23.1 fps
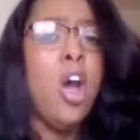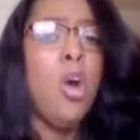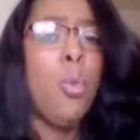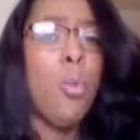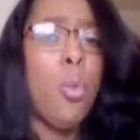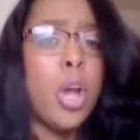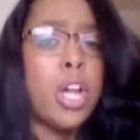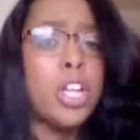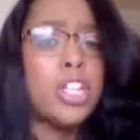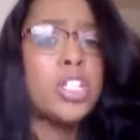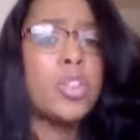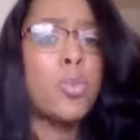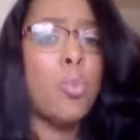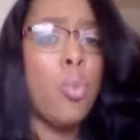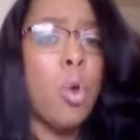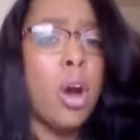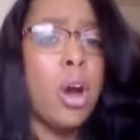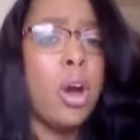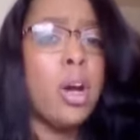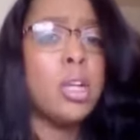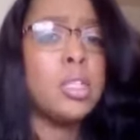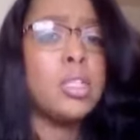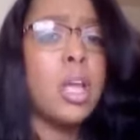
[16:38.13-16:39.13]
Which
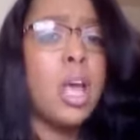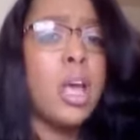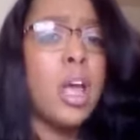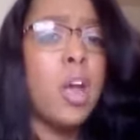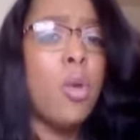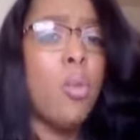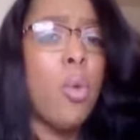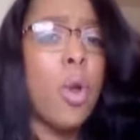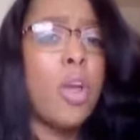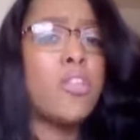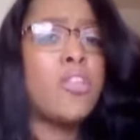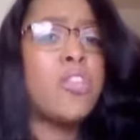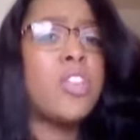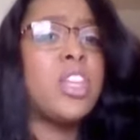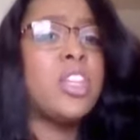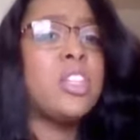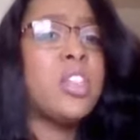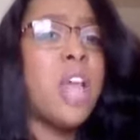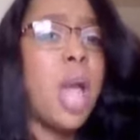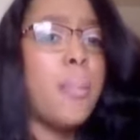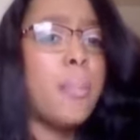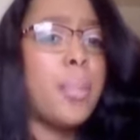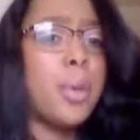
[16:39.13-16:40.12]
was with the
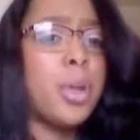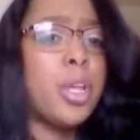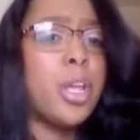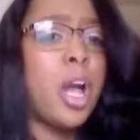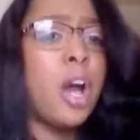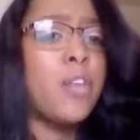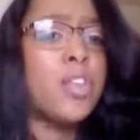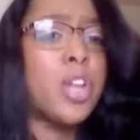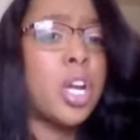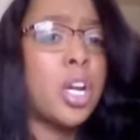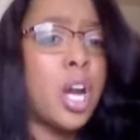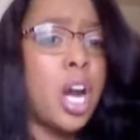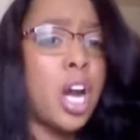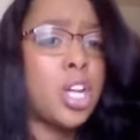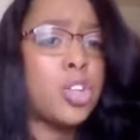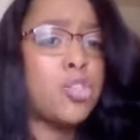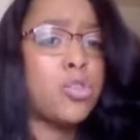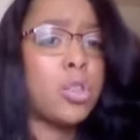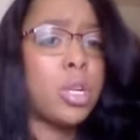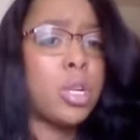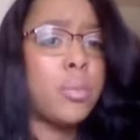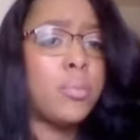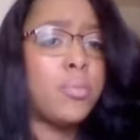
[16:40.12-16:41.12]
deputy of the
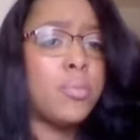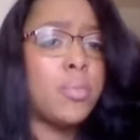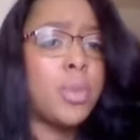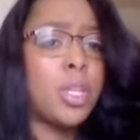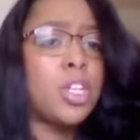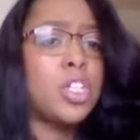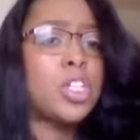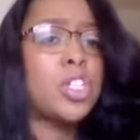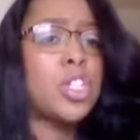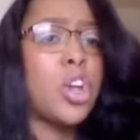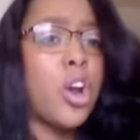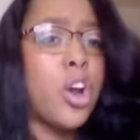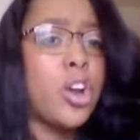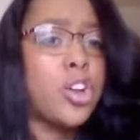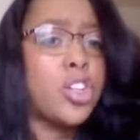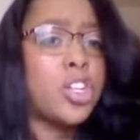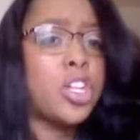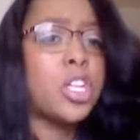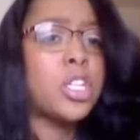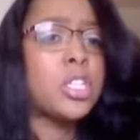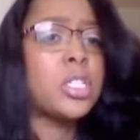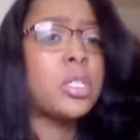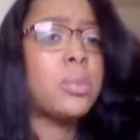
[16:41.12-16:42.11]
country,
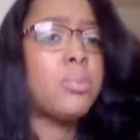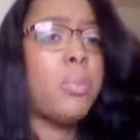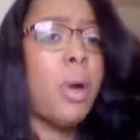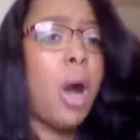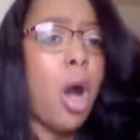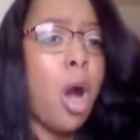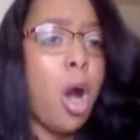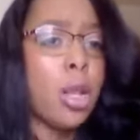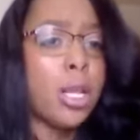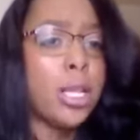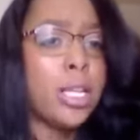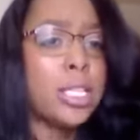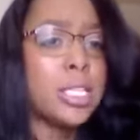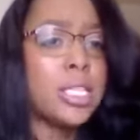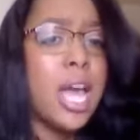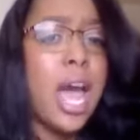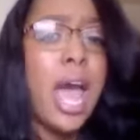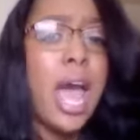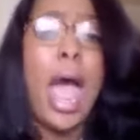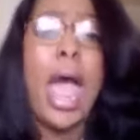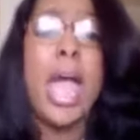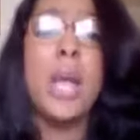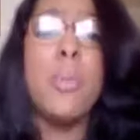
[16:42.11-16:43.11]
Sergius Paulus,
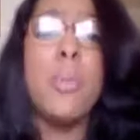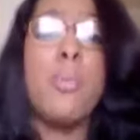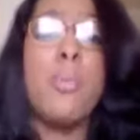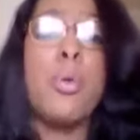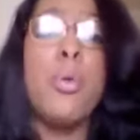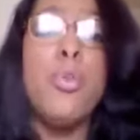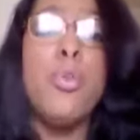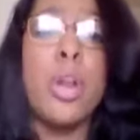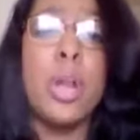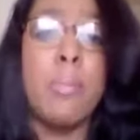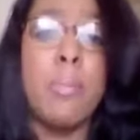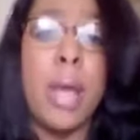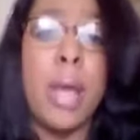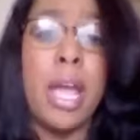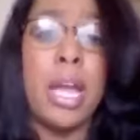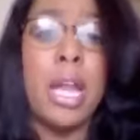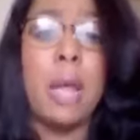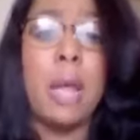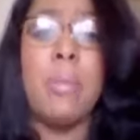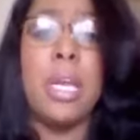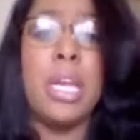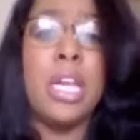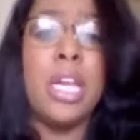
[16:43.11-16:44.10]
a prudent
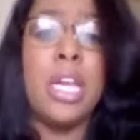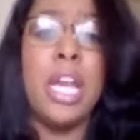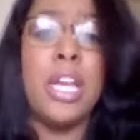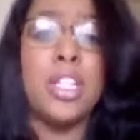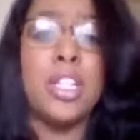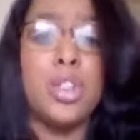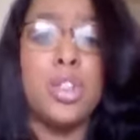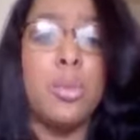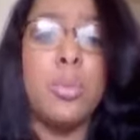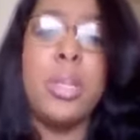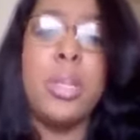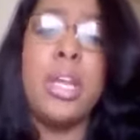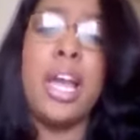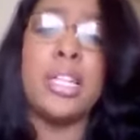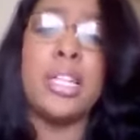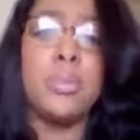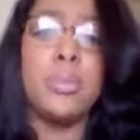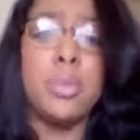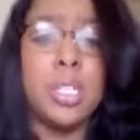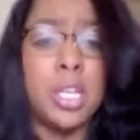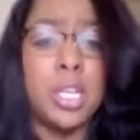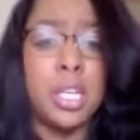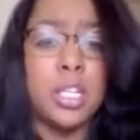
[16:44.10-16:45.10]
man. That means he ain't stupid, he got
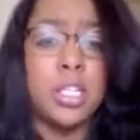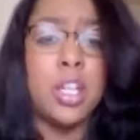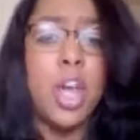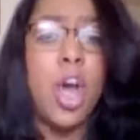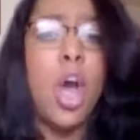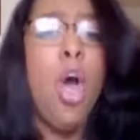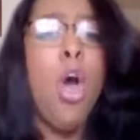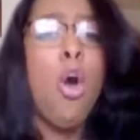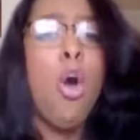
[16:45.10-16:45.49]
some sense.